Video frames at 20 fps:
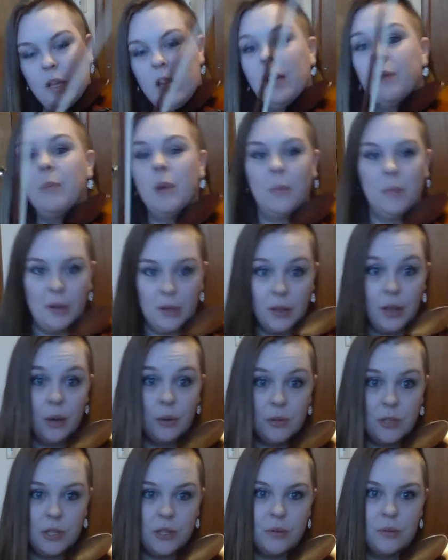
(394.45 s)
And remember
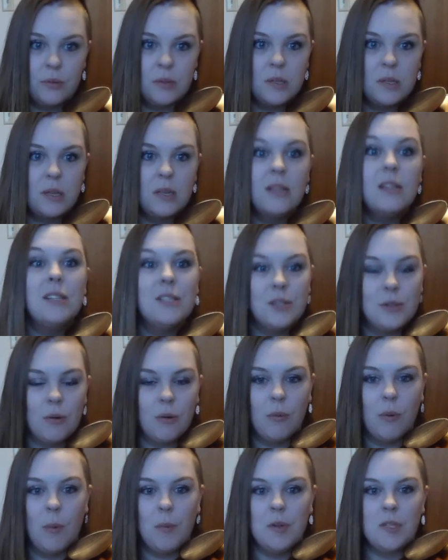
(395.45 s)
low twos. Let's do
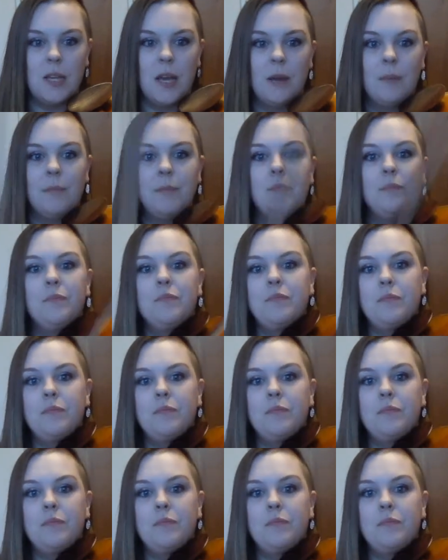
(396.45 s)
it one more time.